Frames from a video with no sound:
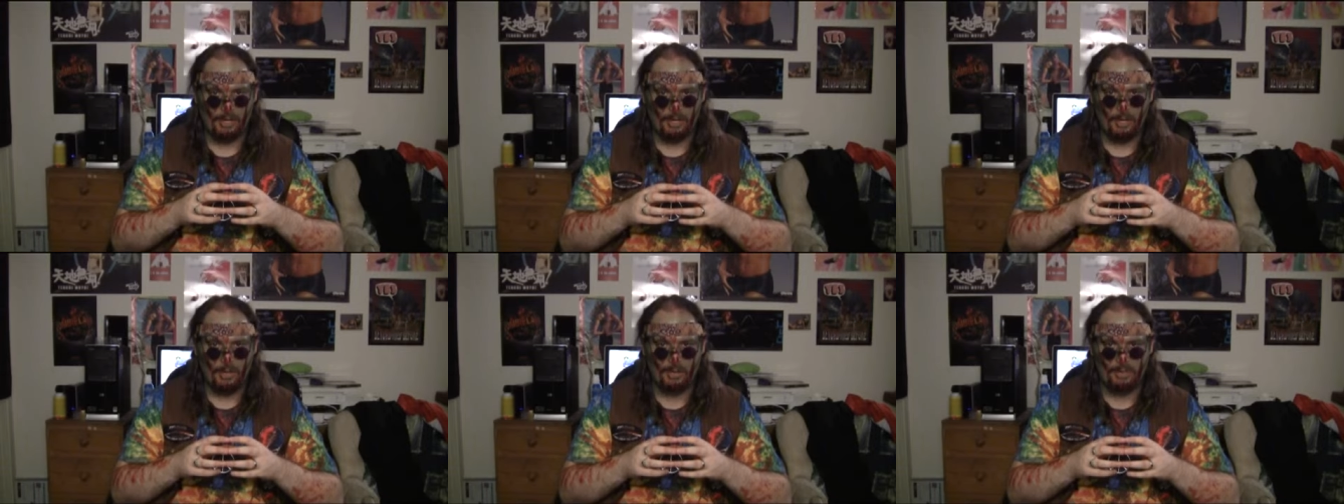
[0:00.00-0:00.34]

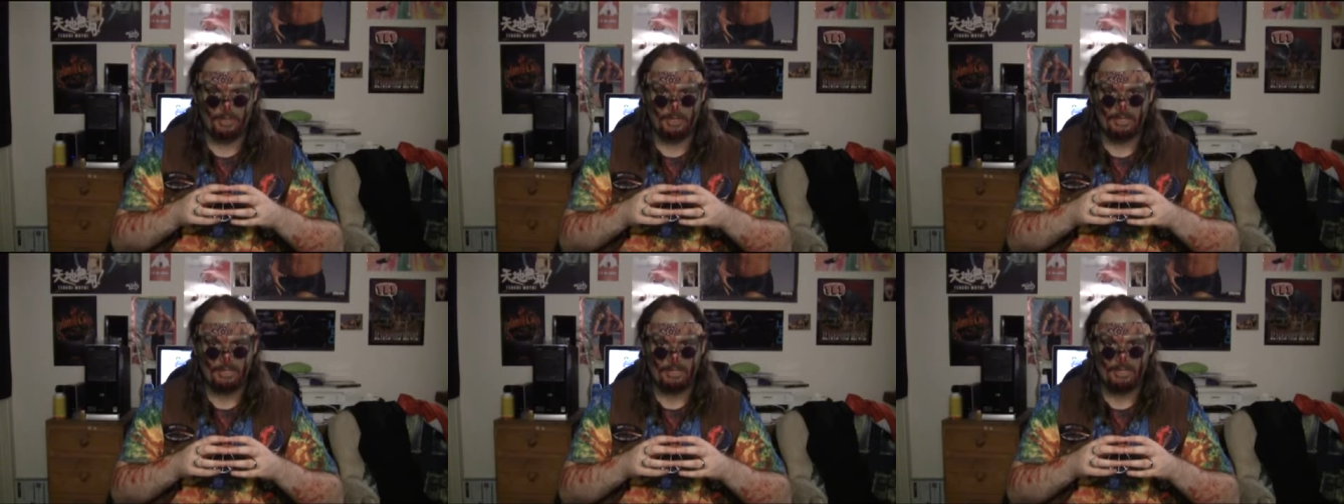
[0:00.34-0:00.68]

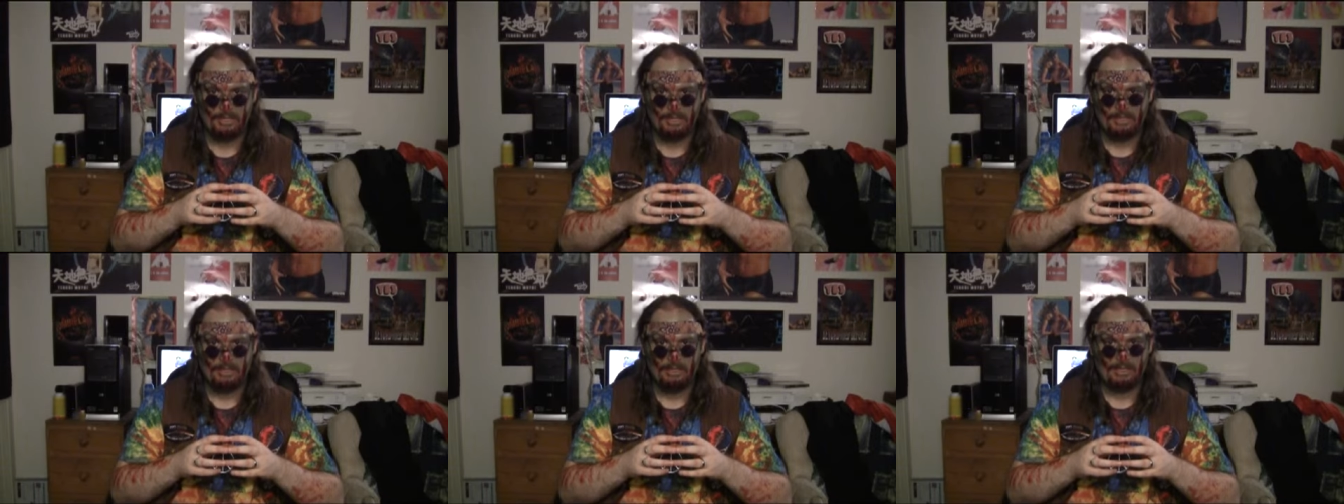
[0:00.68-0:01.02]

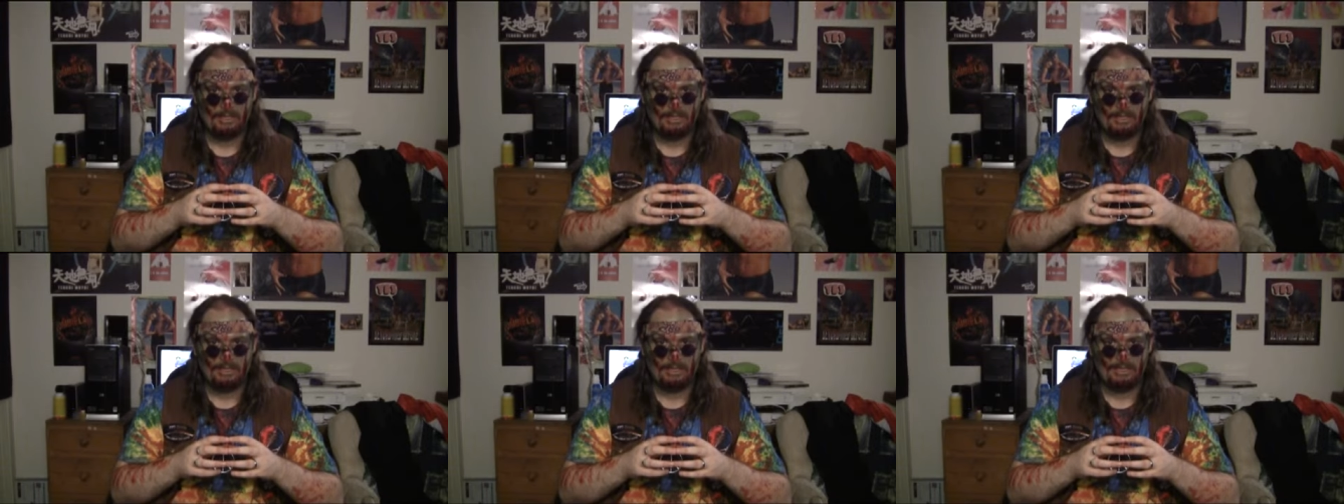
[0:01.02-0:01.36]
noose,
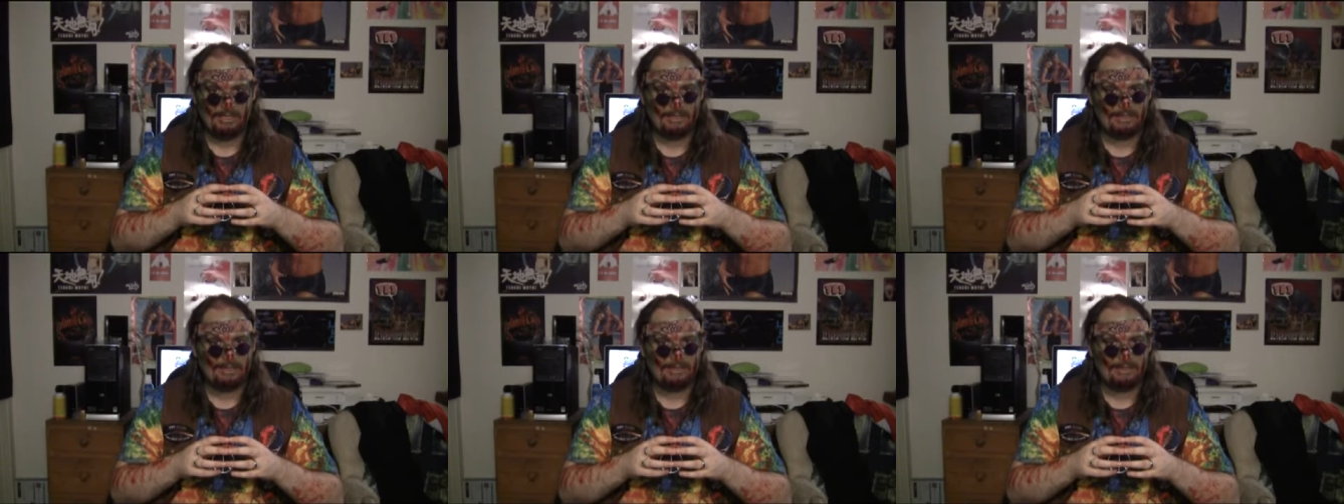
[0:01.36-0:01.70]

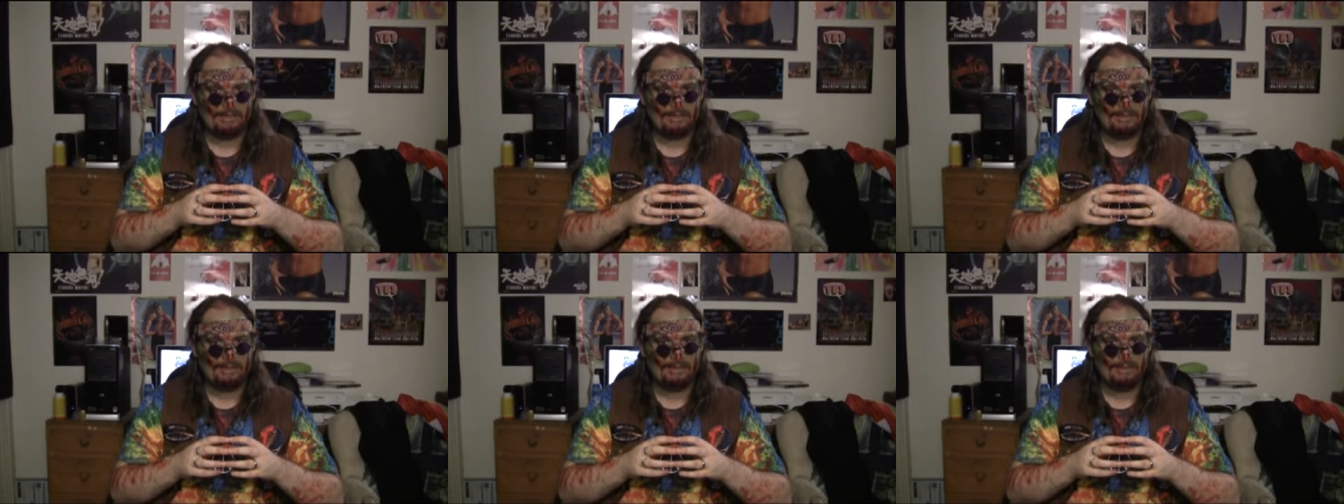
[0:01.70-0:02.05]

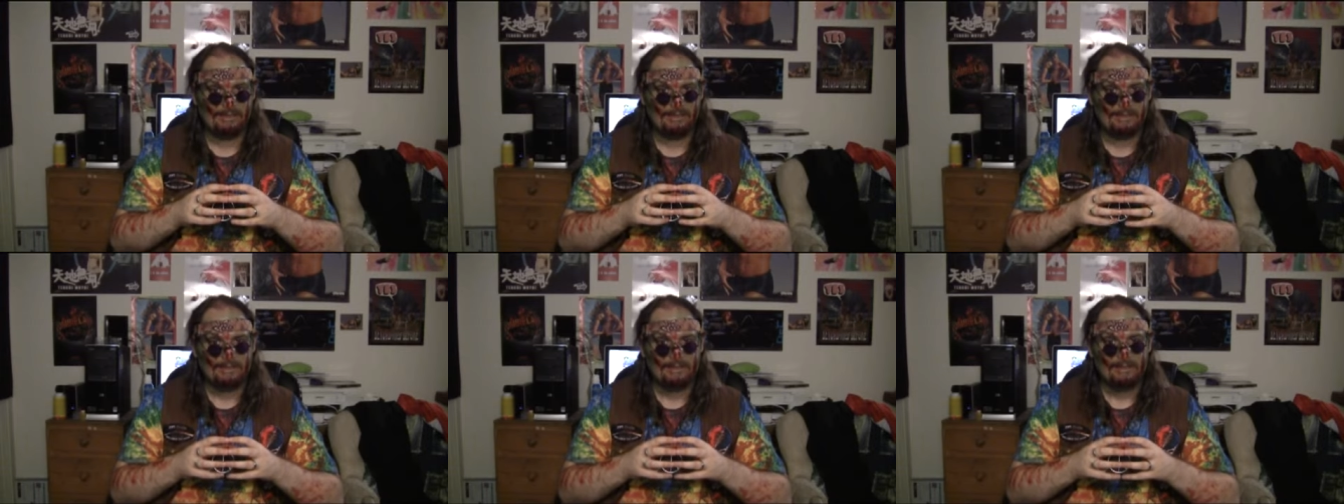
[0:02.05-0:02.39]

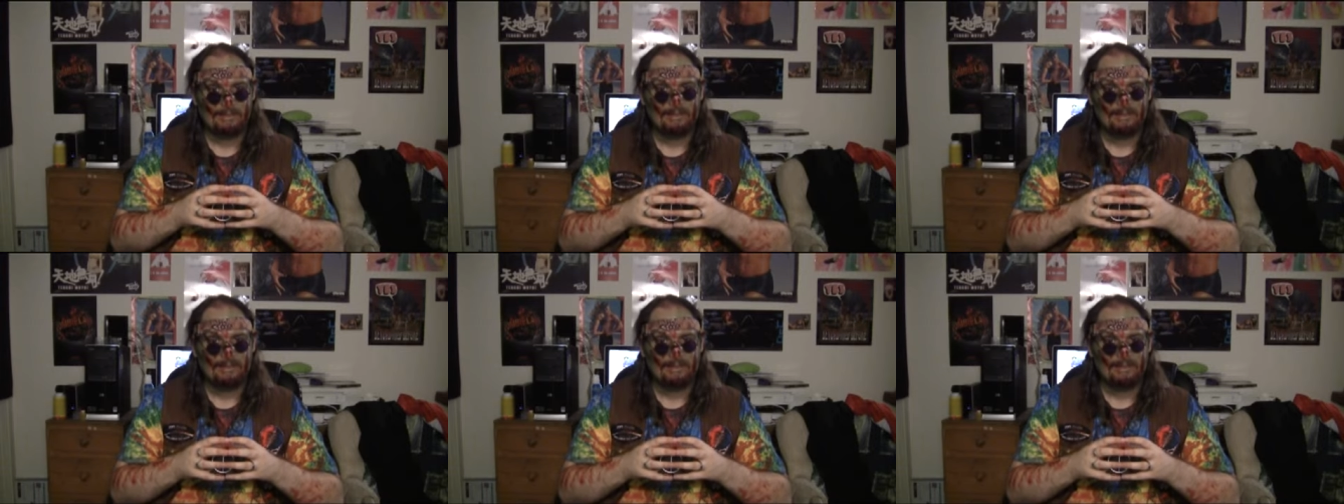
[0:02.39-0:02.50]
uh,